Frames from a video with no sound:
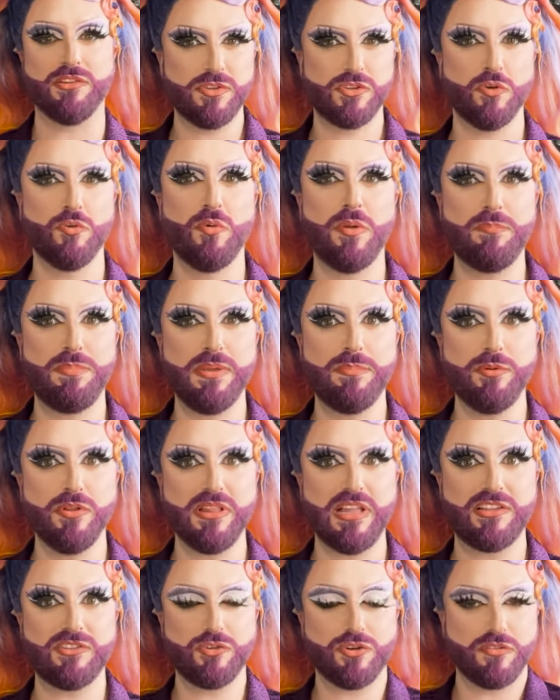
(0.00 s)
So when people
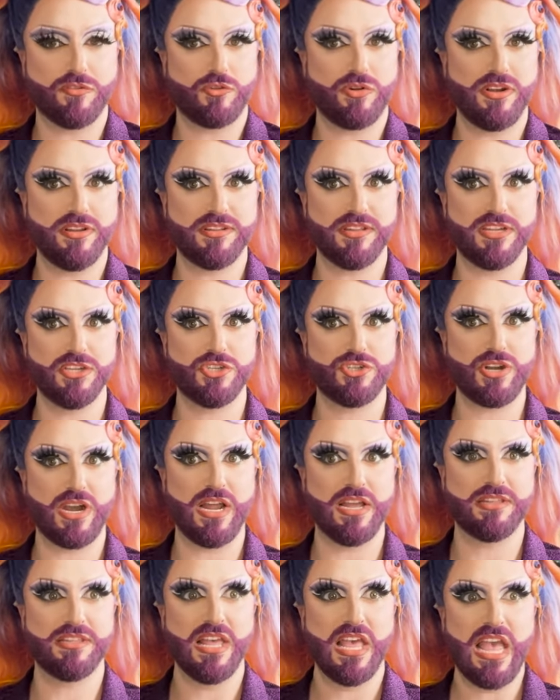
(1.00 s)
like sort of criticize
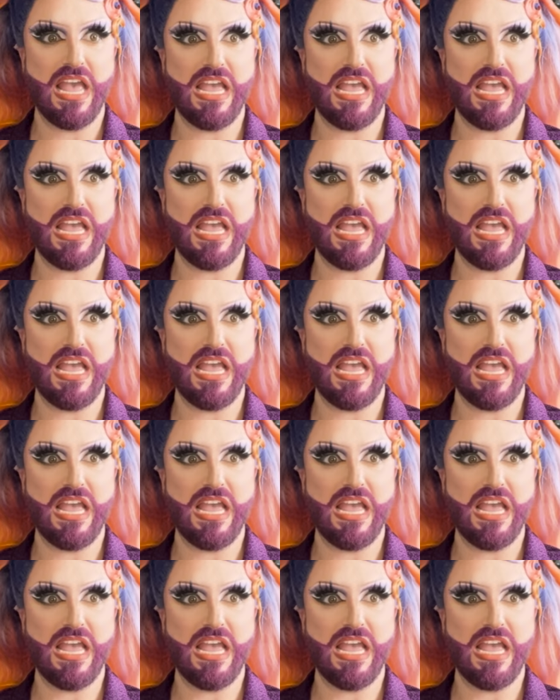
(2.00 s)
drag,